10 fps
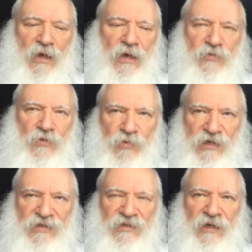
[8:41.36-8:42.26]
The
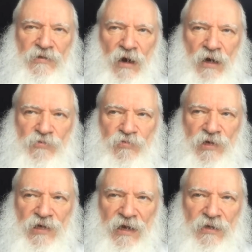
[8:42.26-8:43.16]
reason that God
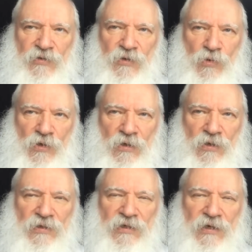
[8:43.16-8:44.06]
created the
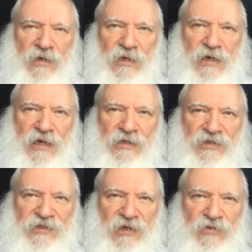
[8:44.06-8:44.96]
world in
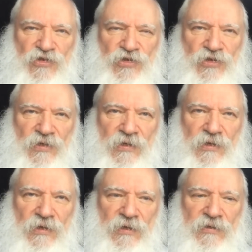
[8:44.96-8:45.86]
such
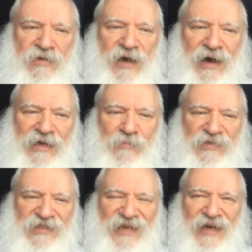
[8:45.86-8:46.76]
time
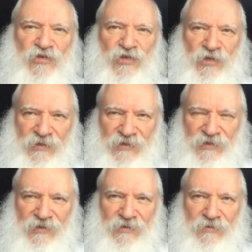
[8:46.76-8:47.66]

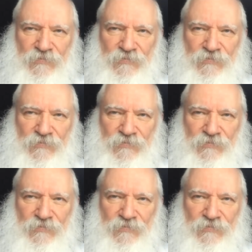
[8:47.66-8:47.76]
sections